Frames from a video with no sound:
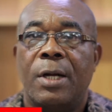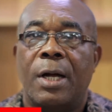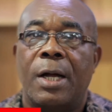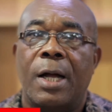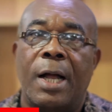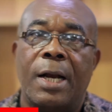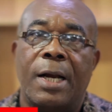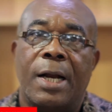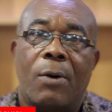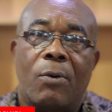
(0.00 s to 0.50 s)

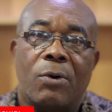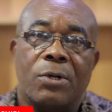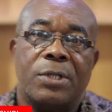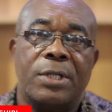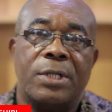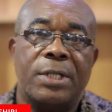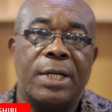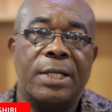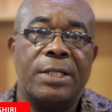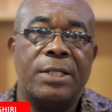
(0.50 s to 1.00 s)
And that
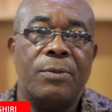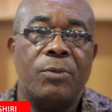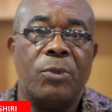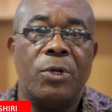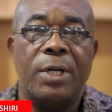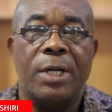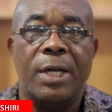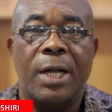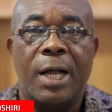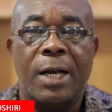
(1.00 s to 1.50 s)
was the
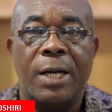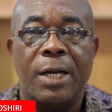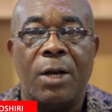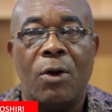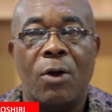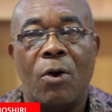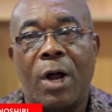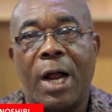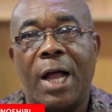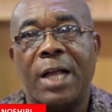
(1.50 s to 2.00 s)
testimony. And the
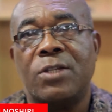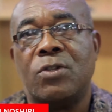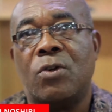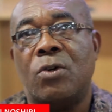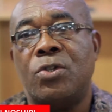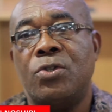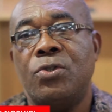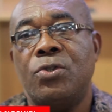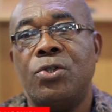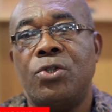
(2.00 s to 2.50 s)
Lord has
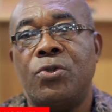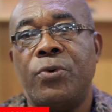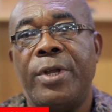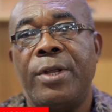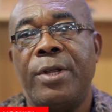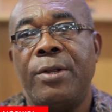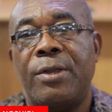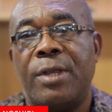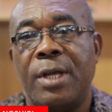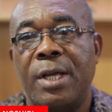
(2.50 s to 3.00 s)
continued
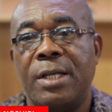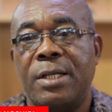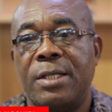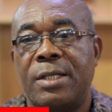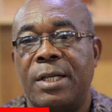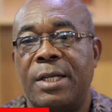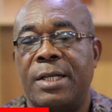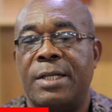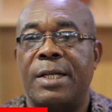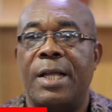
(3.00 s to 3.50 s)
doing
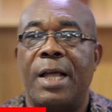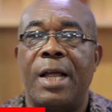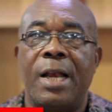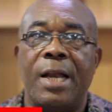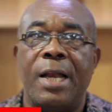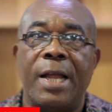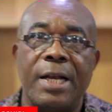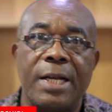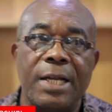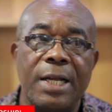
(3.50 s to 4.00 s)
things. Is it
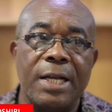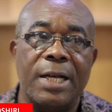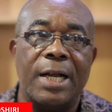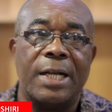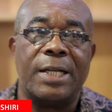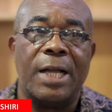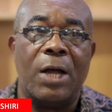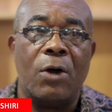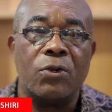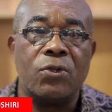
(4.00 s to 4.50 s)
a lady
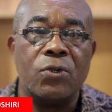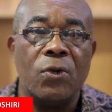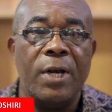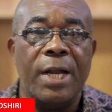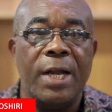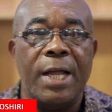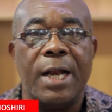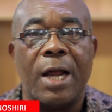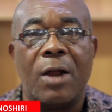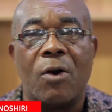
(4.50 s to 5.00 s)
that I also
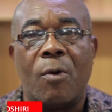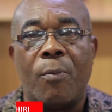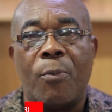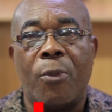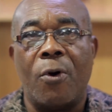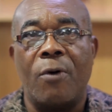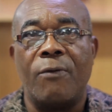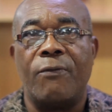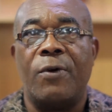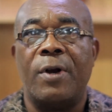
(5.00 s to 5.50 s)
laid down
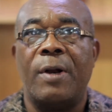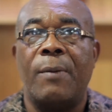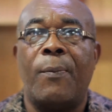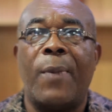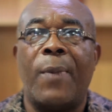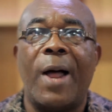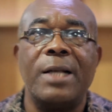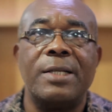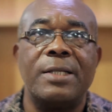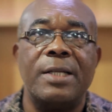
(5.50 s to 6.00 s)
upon for the
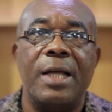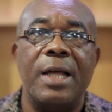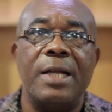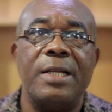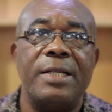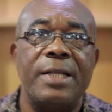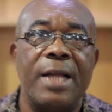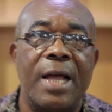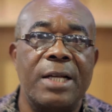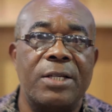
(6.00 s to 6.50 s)
past
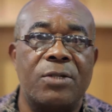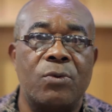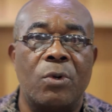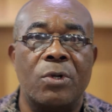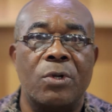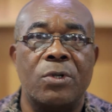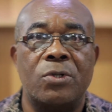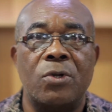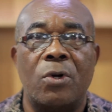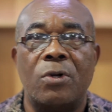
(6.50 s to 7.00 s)
eight years? She
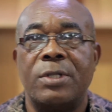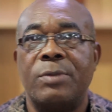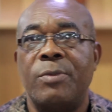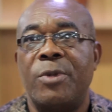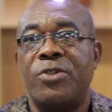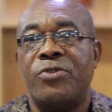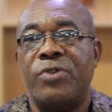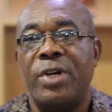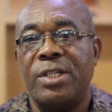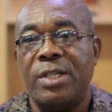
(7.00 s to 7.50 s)
was not
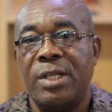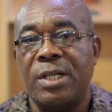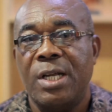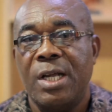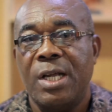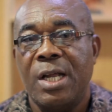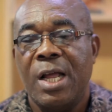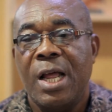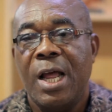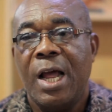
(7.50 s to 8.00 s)

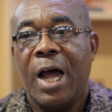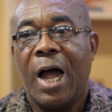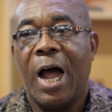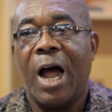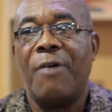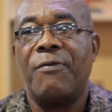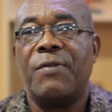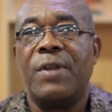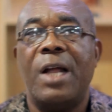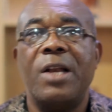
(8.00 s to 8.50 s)
miswritten.
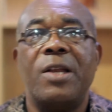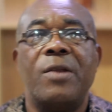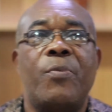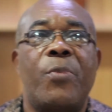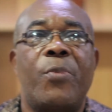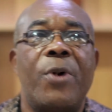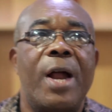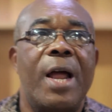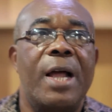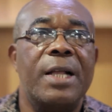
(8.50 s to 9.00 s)
After the
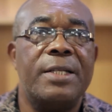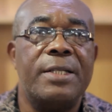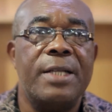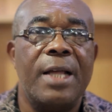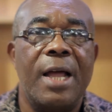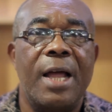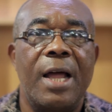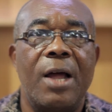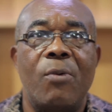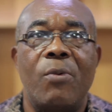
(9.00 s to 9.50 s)
prayers
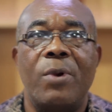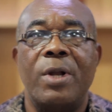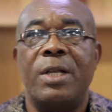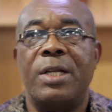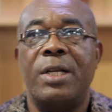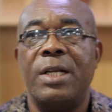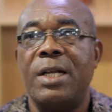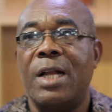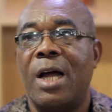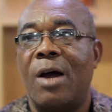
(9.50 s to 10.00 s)
here, we
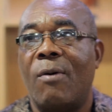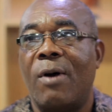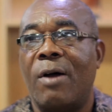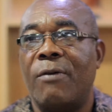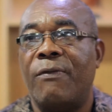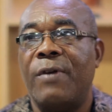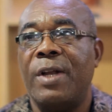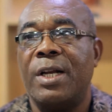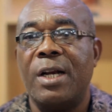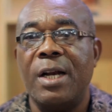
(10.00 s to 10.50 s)
did our
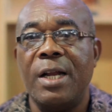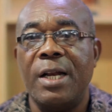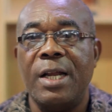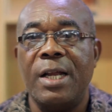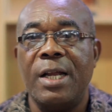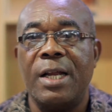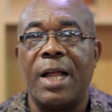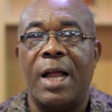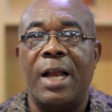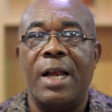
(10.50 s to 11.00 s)
faith
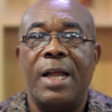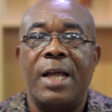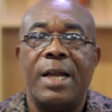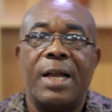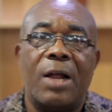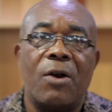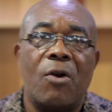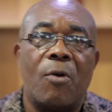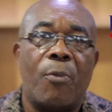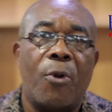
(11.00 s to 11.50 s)
clinic. I
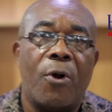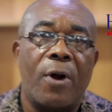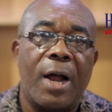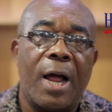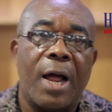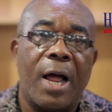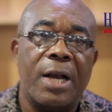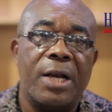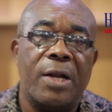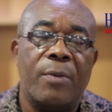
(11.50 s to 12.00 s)
laid hand upon
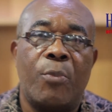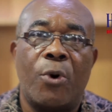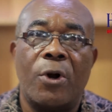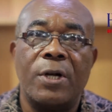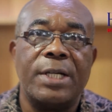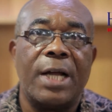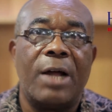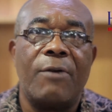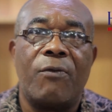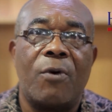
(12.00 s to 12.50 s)
her. They
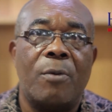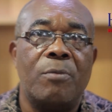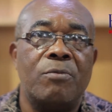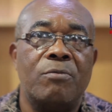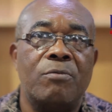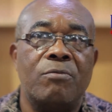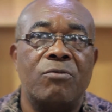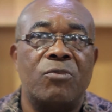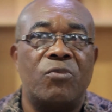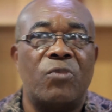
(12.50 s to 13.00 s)
brought her
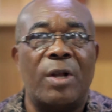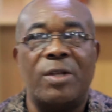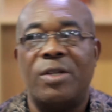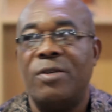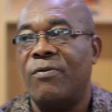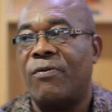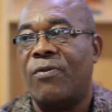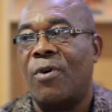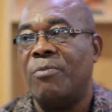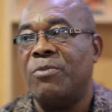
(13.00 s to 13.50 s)
from, I
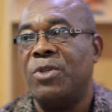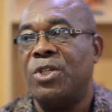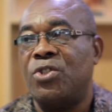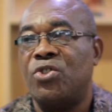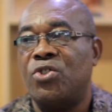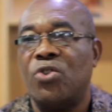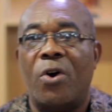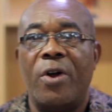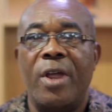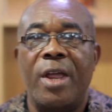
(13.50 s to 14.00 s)
think, from the
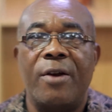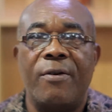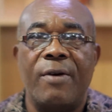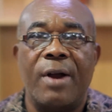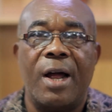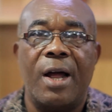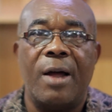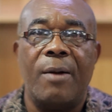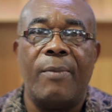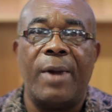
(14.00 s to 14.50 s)
Jaw
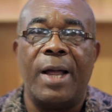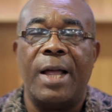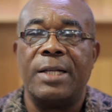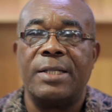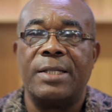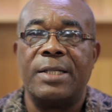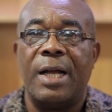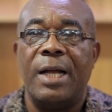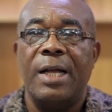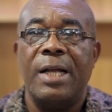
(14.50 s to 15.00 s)
area,
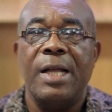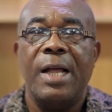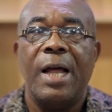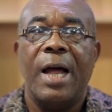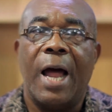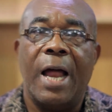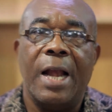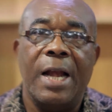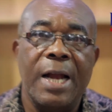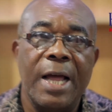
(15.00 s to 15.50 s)
Bayelsa.
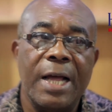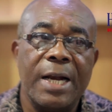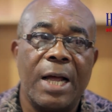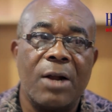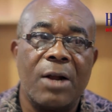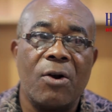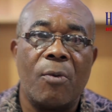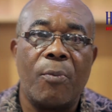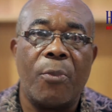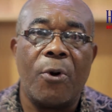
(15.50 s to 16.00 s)
I laid
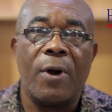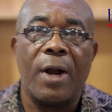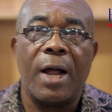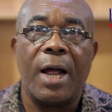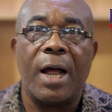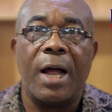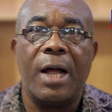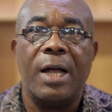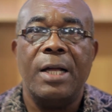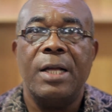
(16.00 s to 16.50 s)
hand upon
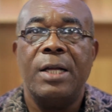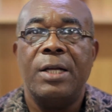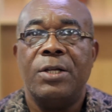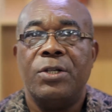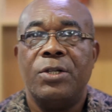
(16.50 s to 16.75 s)
her.